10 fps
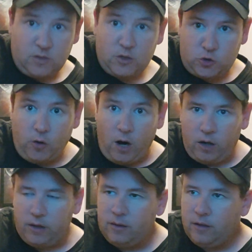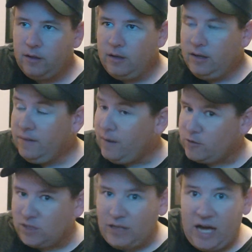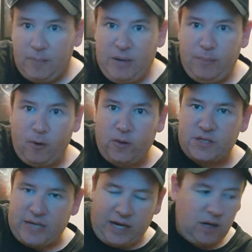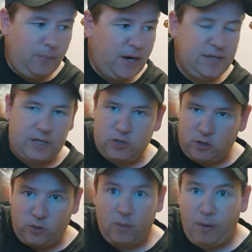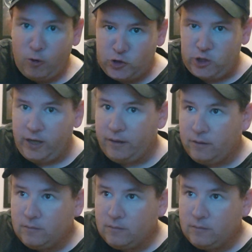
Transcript: Strong. There's a lot of people that's not going to pay attention to her bullshit.